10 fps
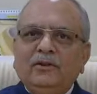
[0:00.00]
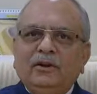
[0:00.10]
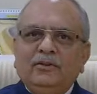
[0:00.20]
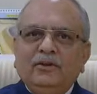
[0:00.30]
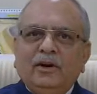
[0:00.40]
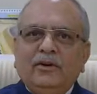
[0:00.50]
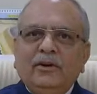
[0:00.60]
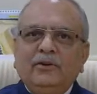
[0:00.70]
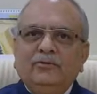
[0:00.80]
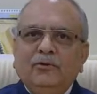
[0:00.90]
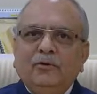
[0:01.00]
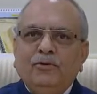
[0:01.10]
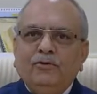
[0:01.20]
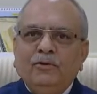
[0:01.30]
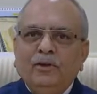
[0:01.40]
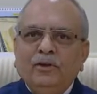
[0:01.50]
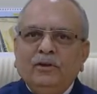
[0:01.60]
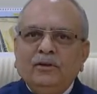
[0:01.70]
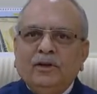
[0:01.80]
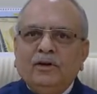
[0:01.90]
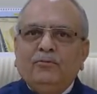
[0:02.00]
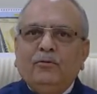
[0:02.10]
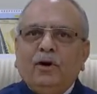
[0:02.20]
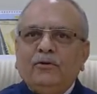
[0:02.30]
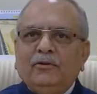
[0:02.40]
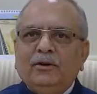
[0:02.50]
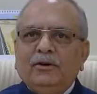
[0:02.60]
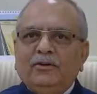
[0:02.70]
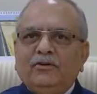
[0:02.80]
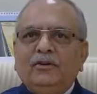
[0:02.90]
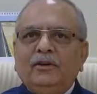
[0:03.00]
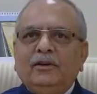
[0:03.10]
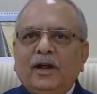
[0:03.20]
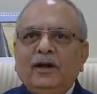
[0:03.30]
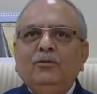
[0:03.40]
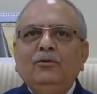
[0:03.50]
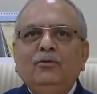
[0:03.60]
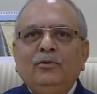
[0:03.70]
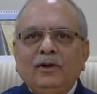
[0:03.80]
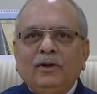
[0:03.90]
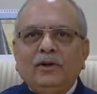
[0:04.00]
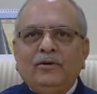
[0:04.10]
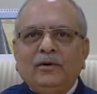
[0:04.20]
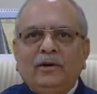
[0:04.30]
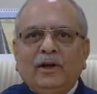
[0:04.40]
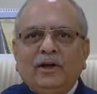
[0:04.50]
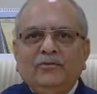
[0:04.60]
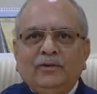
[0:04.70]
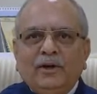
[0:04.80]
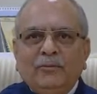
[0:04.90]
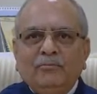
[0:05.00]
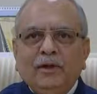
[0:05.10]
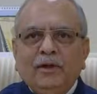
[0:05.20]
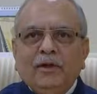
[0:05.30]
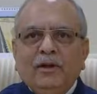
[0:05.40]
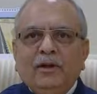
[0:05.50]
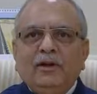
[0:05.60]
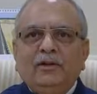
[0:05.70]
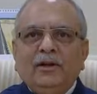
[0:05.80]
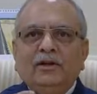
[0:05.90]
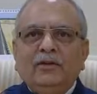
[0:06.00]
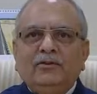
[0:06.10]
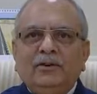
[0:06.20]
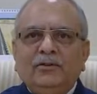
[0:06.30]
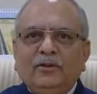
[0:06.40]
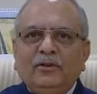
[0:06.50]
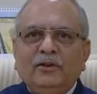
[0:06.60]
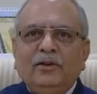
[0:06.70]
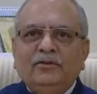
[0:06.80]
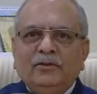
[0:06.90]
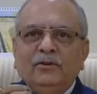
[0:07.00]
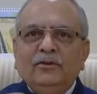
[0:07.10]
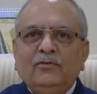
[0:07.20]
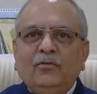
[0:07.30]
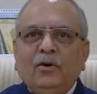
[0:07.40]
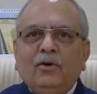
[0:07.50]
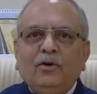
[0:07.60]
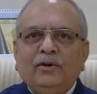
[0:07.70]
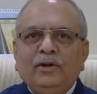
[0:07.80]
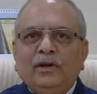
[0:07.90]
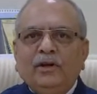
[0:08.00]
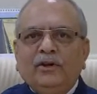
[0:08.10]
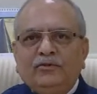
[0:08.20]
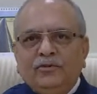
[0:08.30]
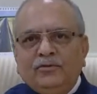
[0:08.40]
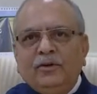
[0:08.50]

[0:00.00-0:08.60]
list and reinforce that what our industry can do in a given time frame. Let the industry suggest what all we can achieve